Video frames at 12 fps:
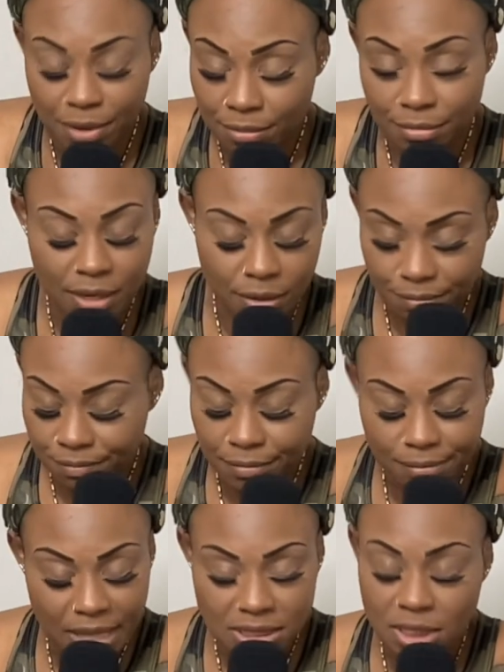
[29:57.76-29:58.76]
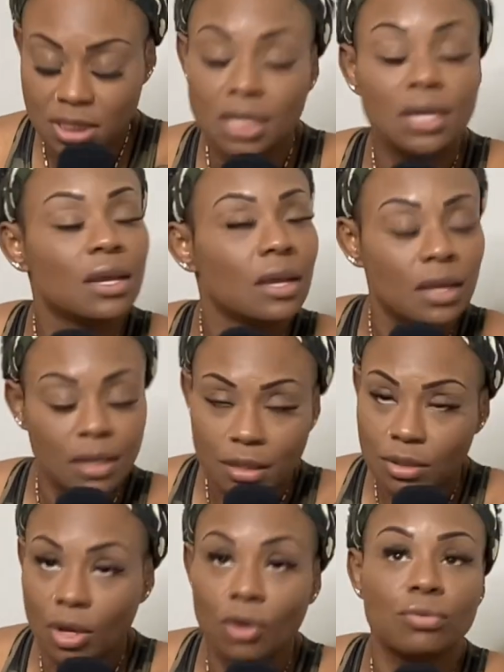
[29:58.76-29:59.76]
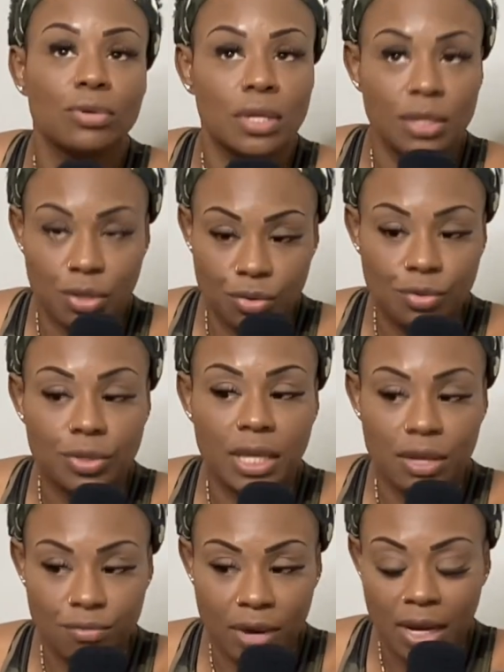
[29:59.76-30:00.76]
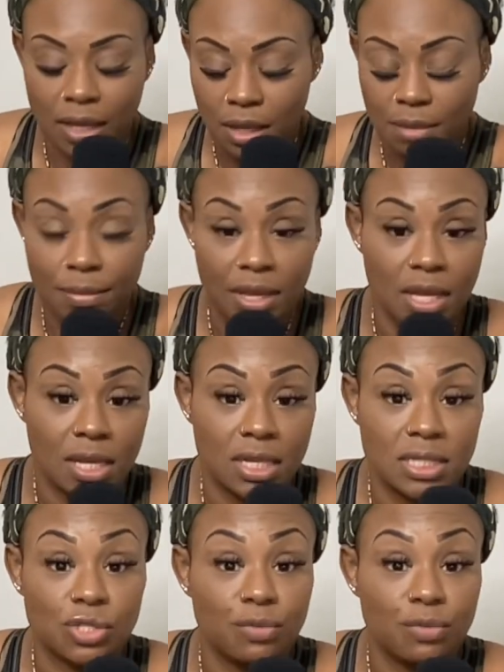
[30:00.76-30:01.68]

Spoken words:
in a message, you know, you get ready because you